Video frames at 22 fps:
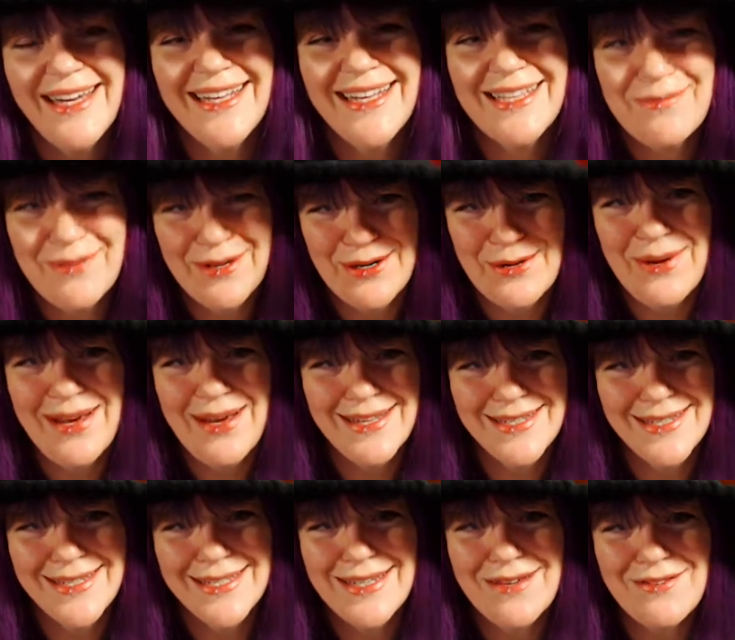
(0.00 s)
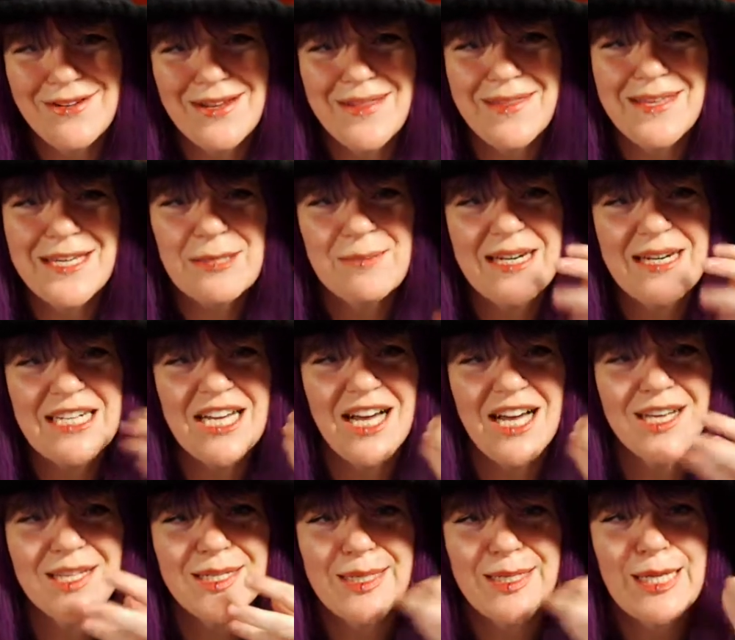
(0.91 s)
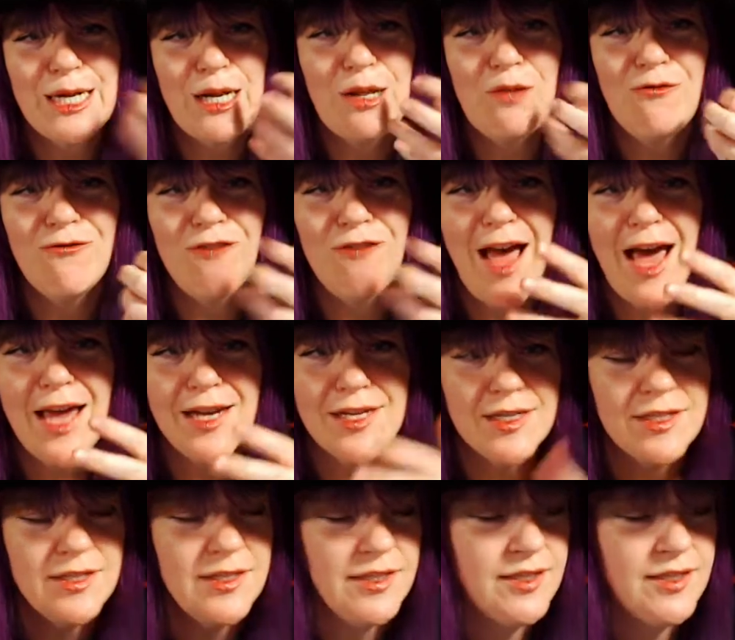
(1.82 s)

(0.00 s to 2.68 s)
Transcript: It's been a while since I've done this. My tongue is a little fat.